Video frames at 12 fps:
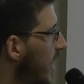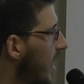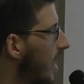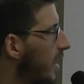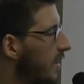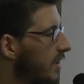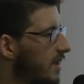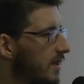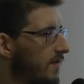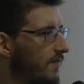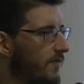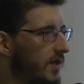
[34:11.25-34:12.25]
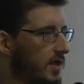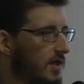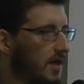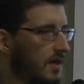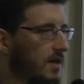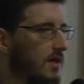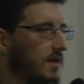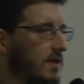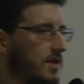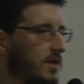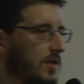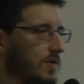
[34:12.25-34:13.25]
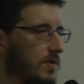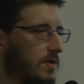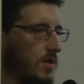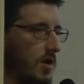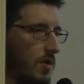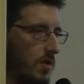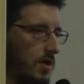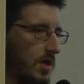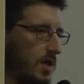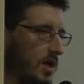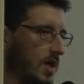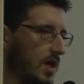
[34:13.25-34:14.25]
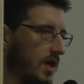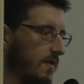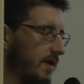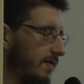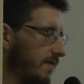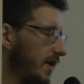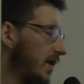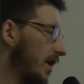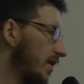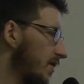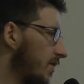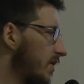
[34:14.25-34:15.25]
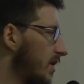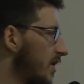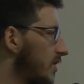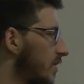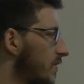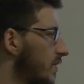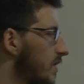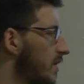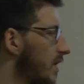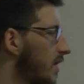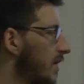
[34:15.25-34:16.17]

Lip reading: And these are issues known. There are like known issues